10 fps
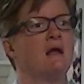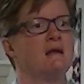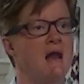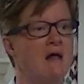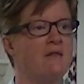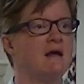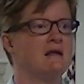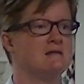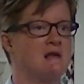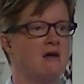Not like
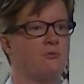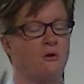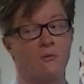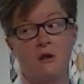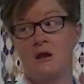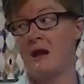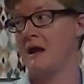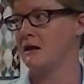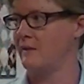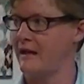in Southport where you can
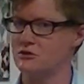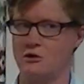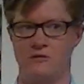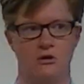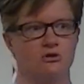kind of glance over your